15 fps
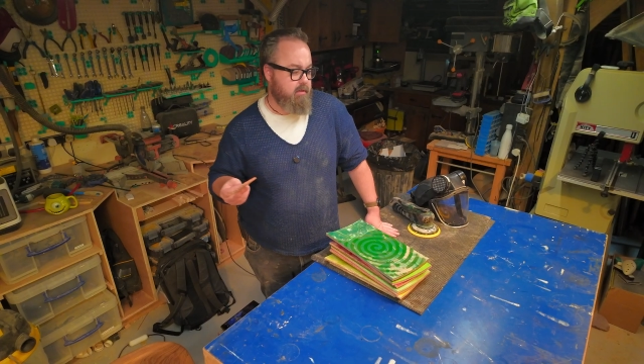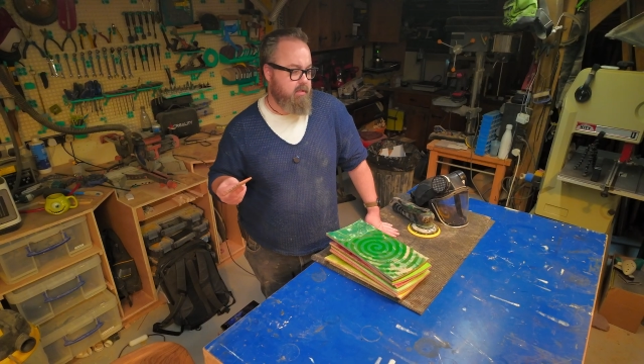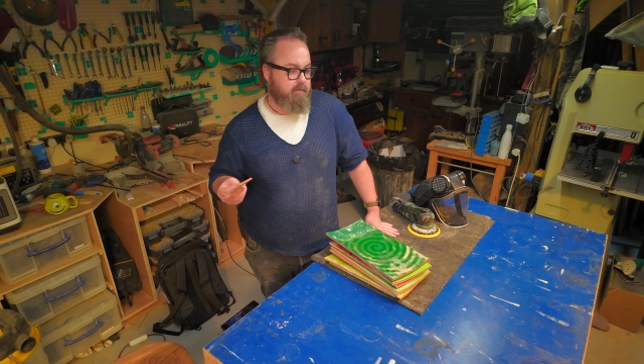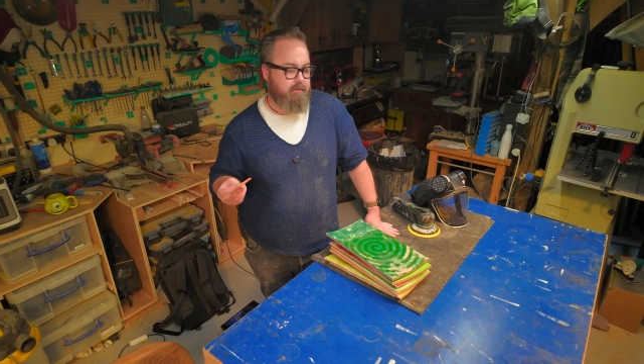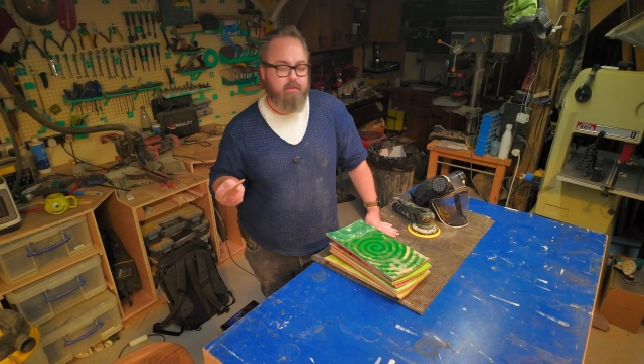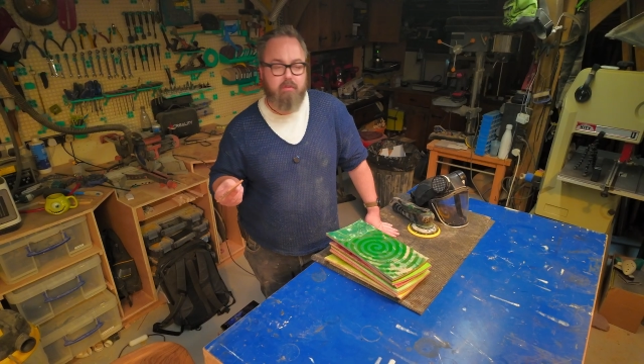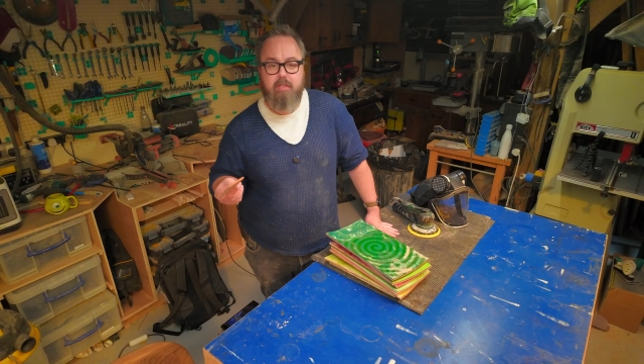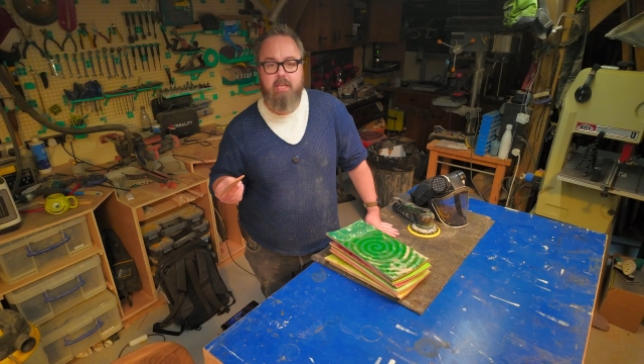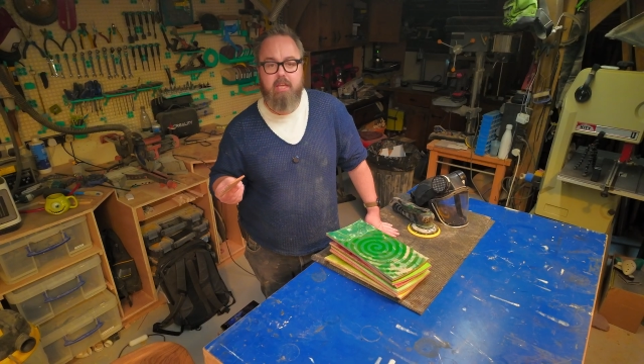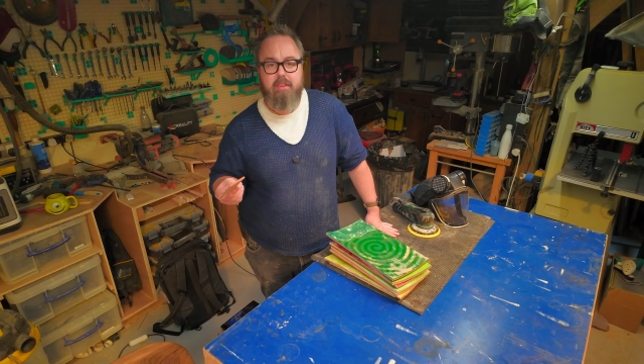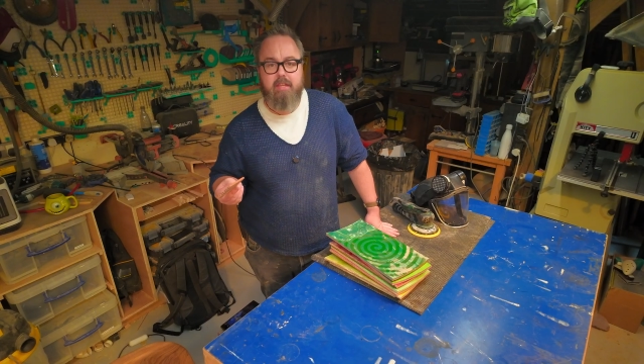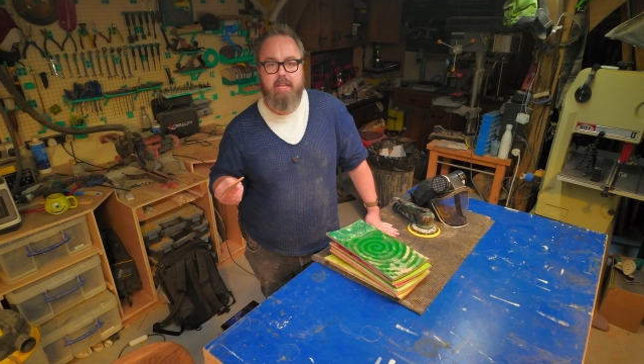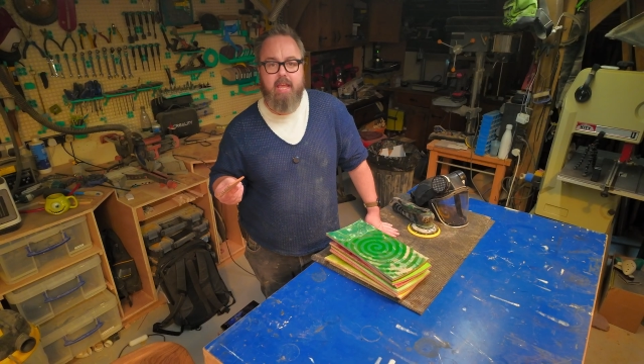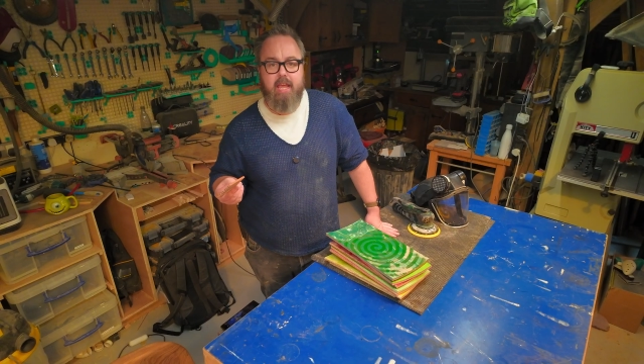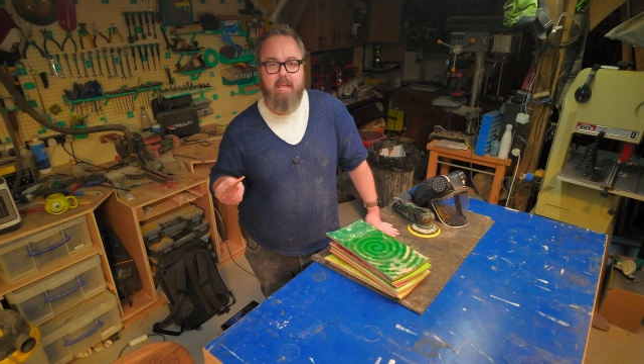some food the other
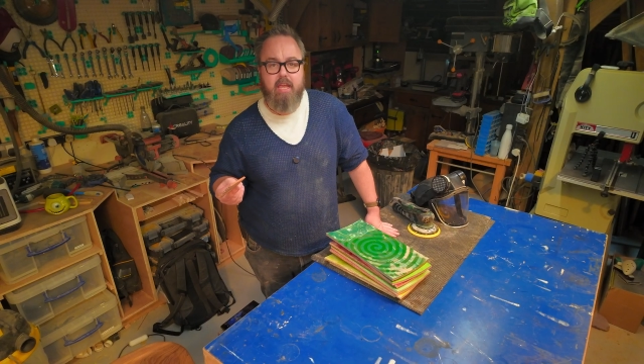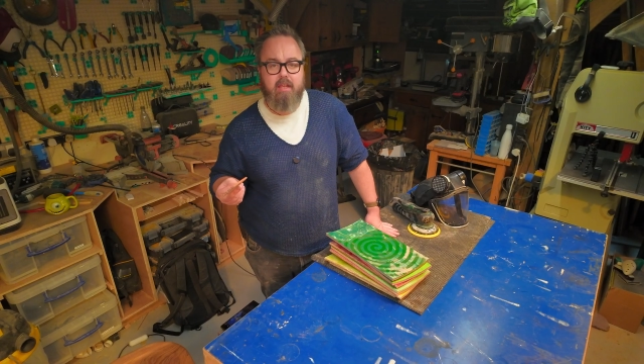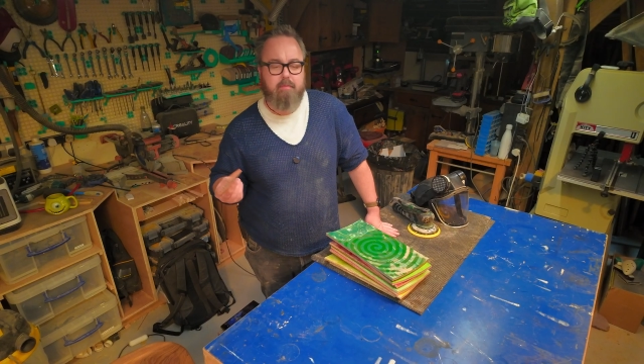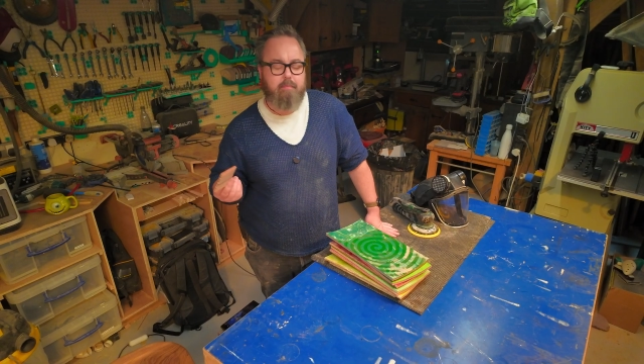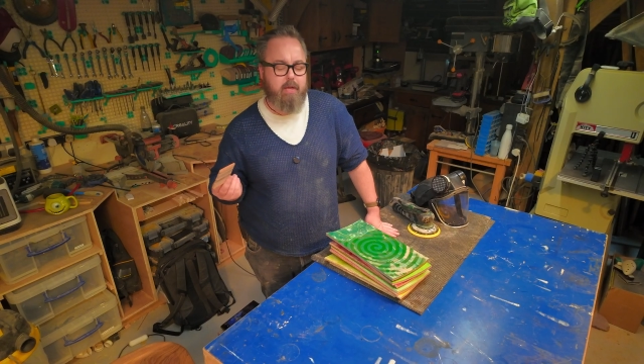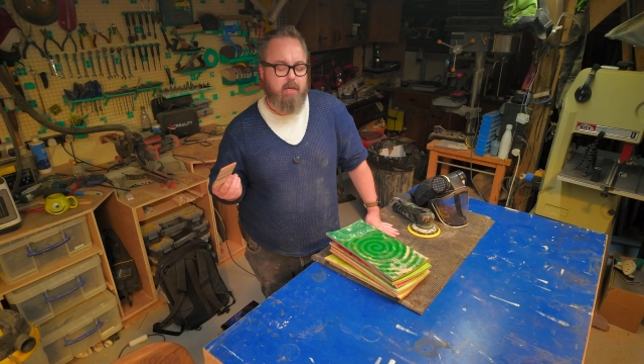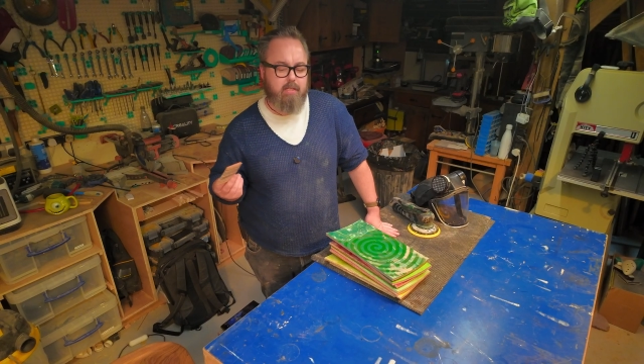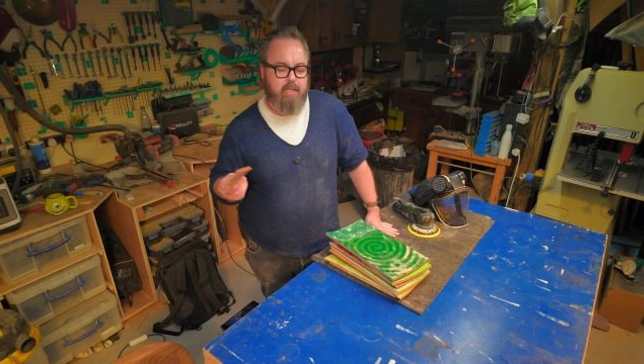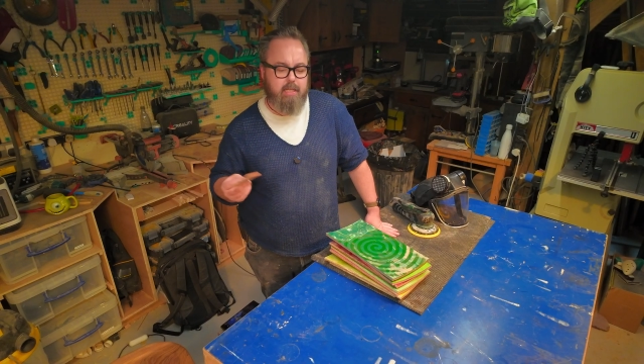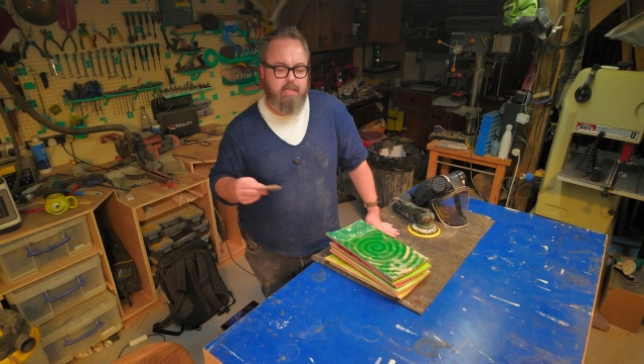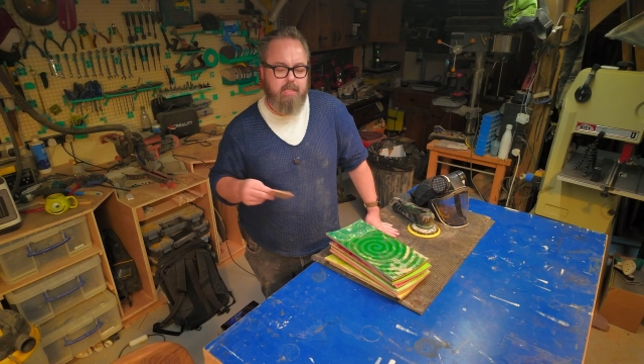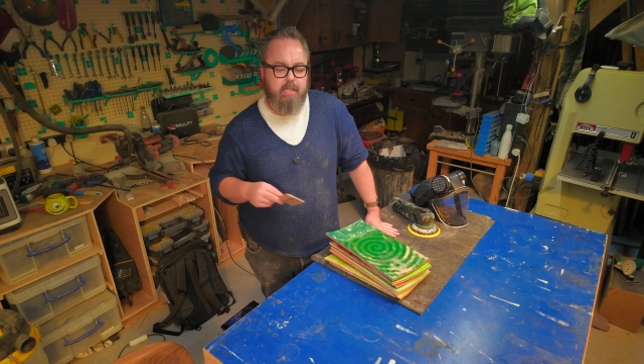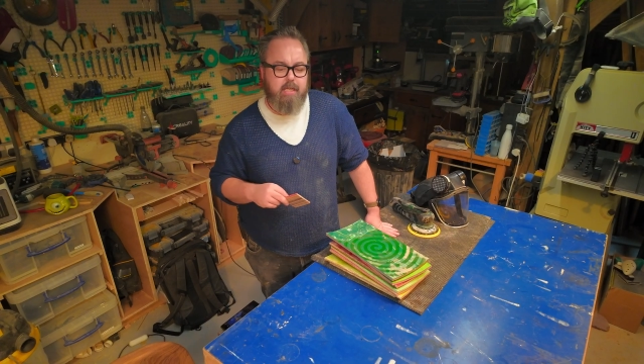day at a party,